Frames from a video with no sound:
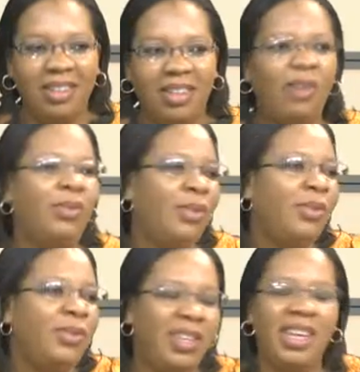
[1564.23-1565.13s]
oh no,
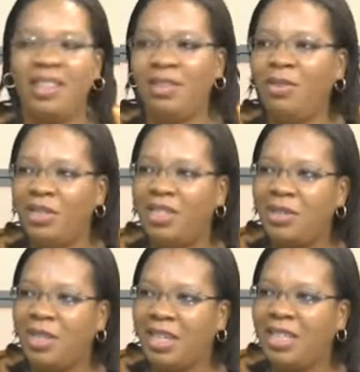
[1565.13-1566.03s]
you take you, you
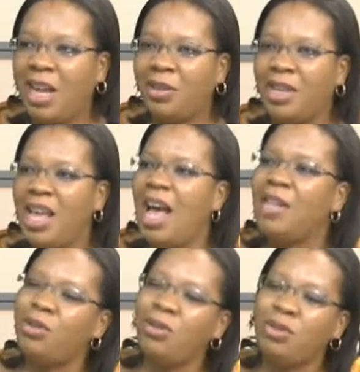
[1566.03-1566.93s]
take the child.
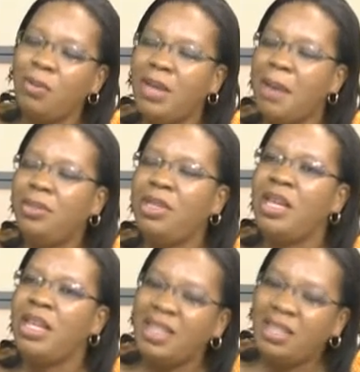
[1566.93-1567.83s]
And so sometimes
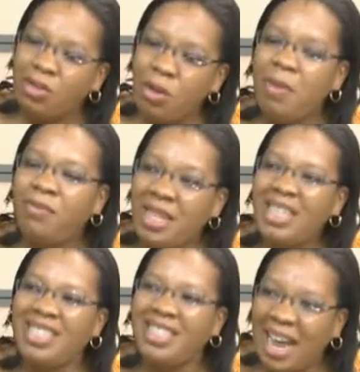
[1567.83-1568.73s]
some of
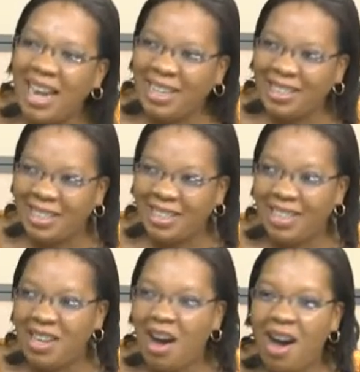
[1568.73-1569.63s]
these challenges
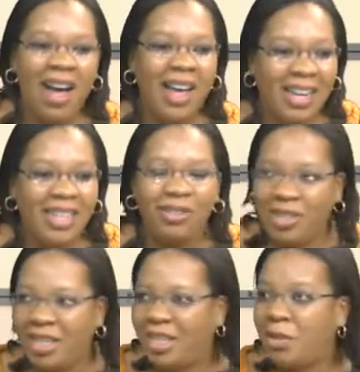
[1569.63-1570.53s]
are
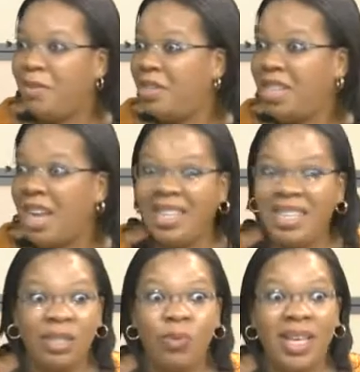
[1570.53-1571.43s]
interesting. Some of these
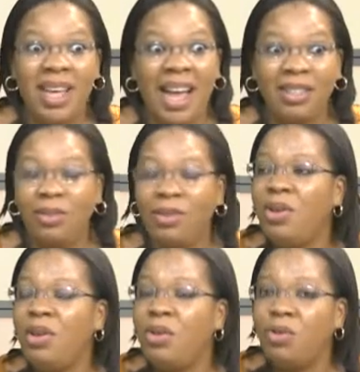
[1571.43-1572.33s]
challenges we can't
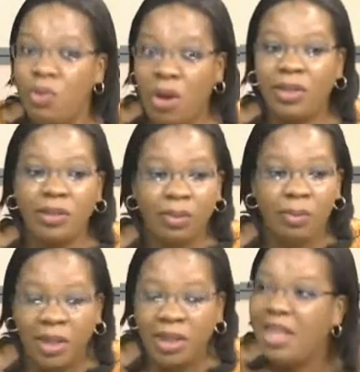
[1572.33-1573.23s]
not
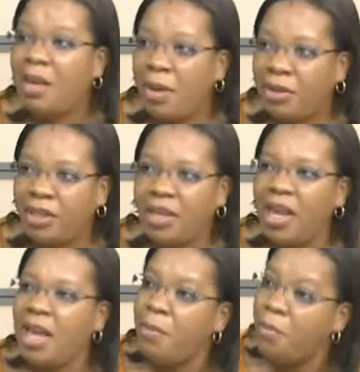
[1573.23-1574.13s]
but think about it.
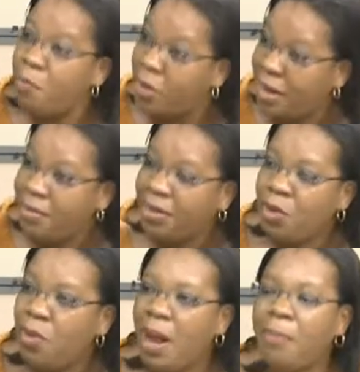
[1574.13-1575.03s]
But let me tell you
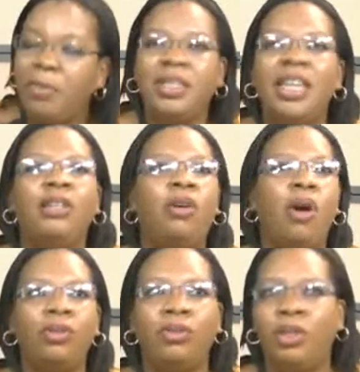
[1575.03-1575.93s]
what happens in
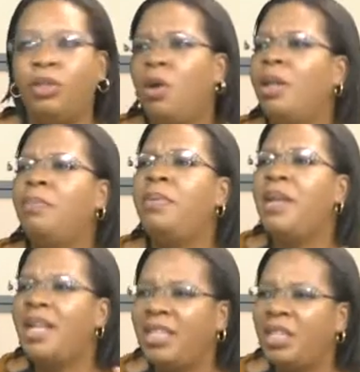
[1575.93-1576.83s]
countries or in
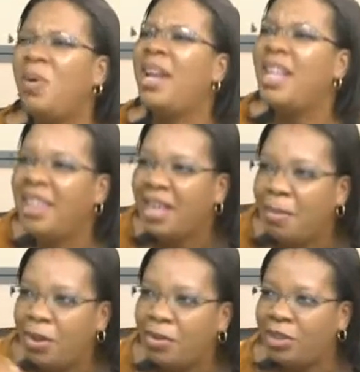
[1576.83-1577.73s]
places where they think
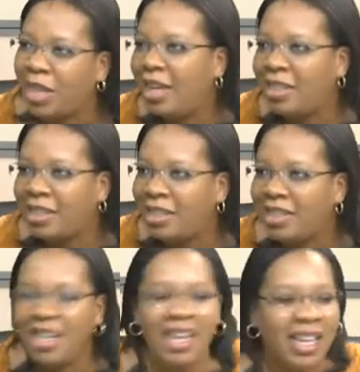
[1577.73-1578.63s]
about those challenges.
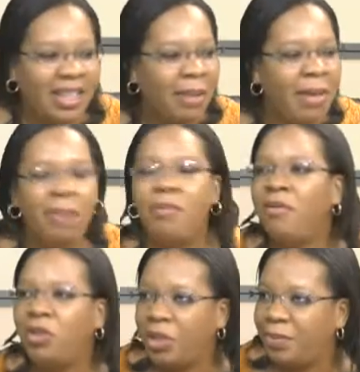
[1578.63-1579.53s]
They make
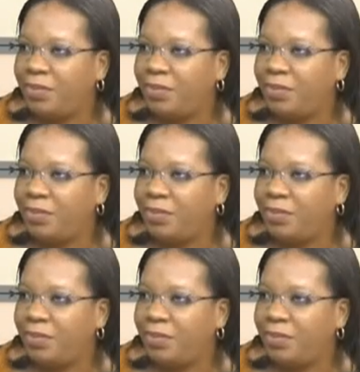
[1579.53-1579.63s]
provision.